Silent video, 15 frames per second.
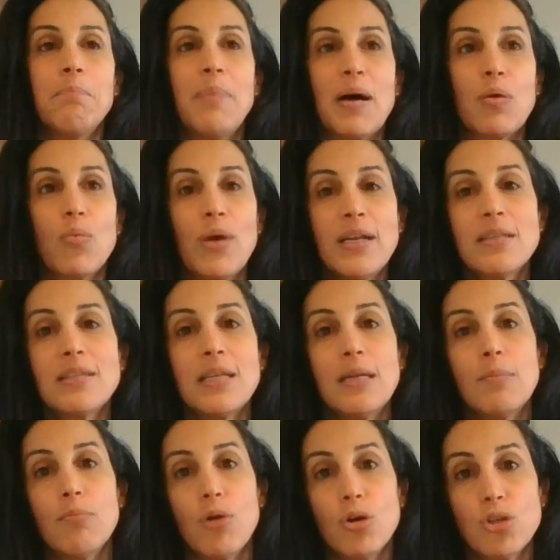But when it's an
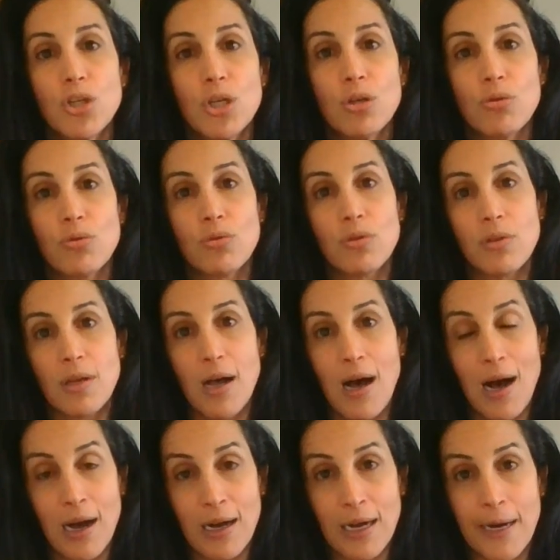emotional
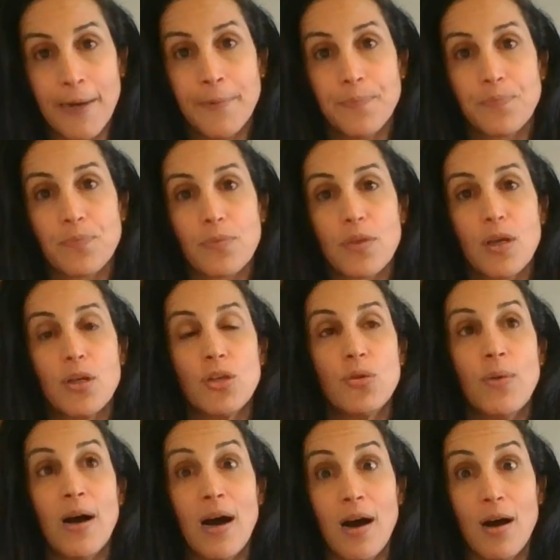hunger, you
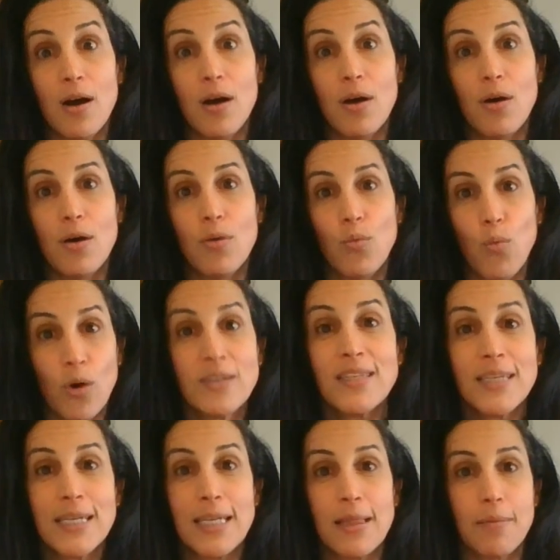are
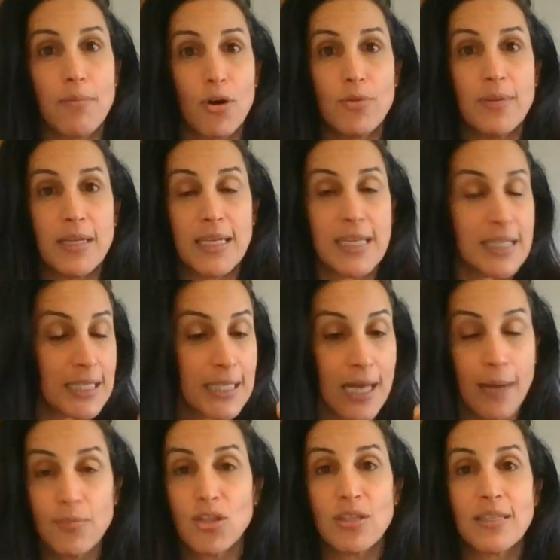wanting it in the moment. It
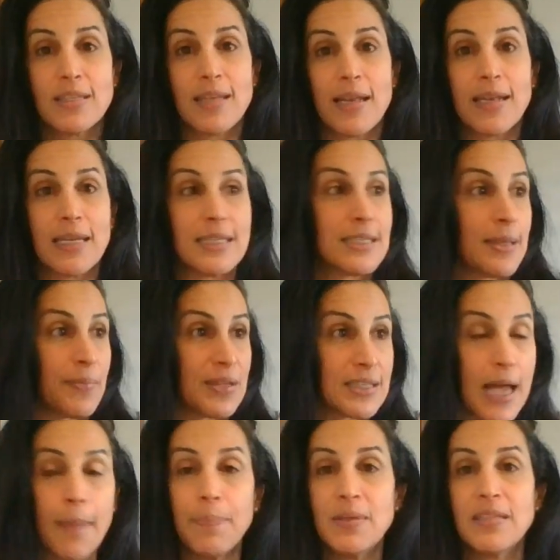comes on suddenly. Something's
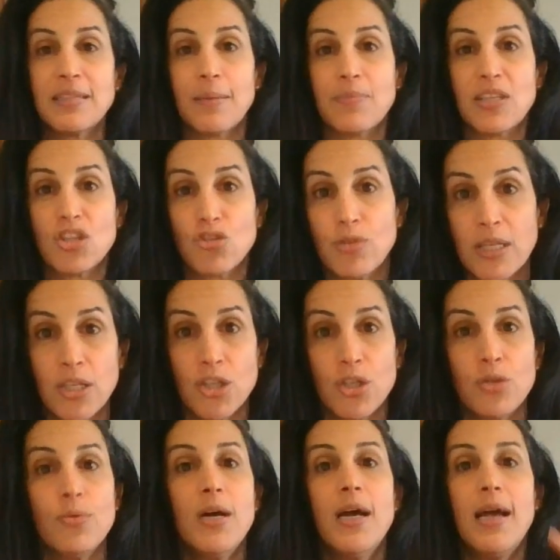happened, something's triggered
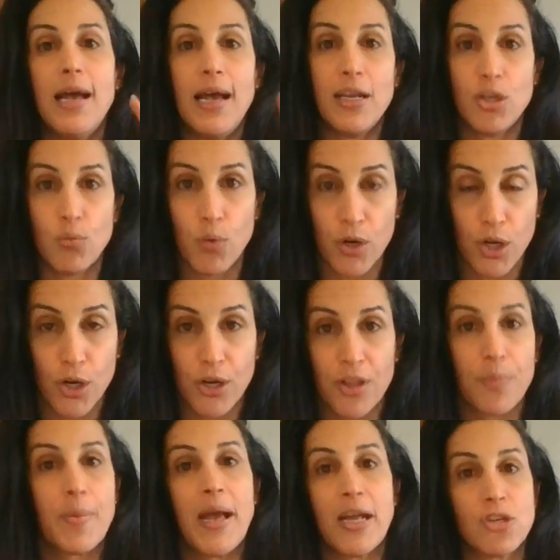you, and you want to go to
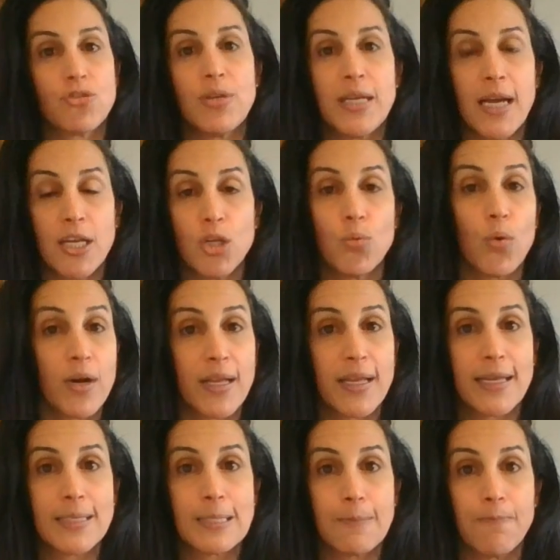the pantry and you want to
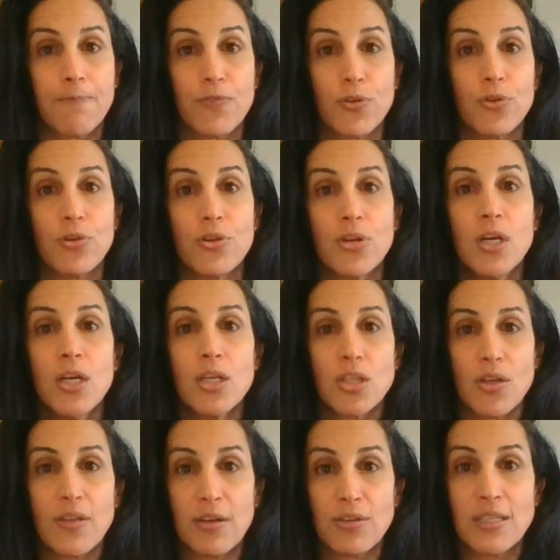get some food.
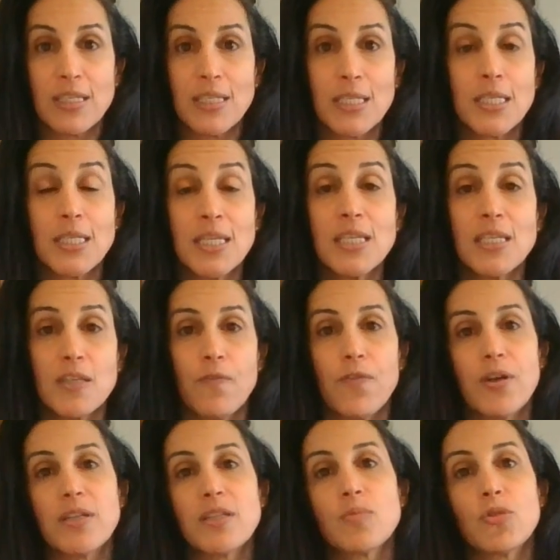So there is a distinct
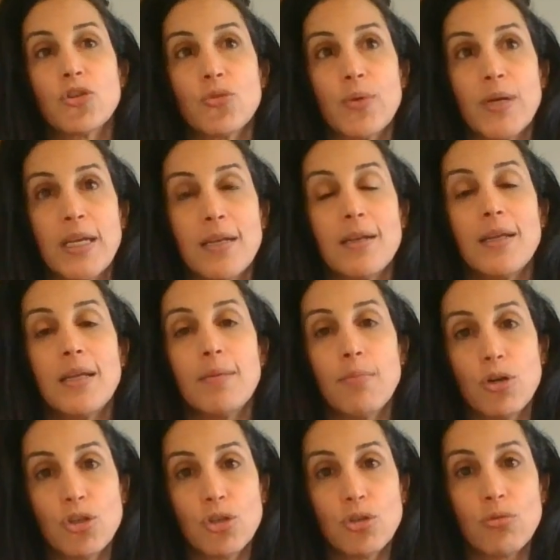difference between
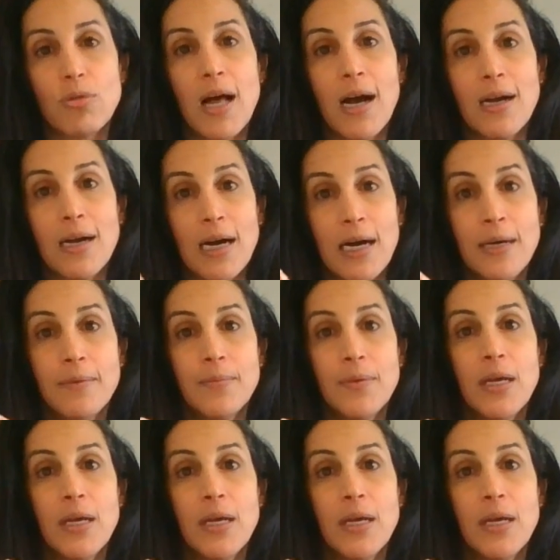emotional hunger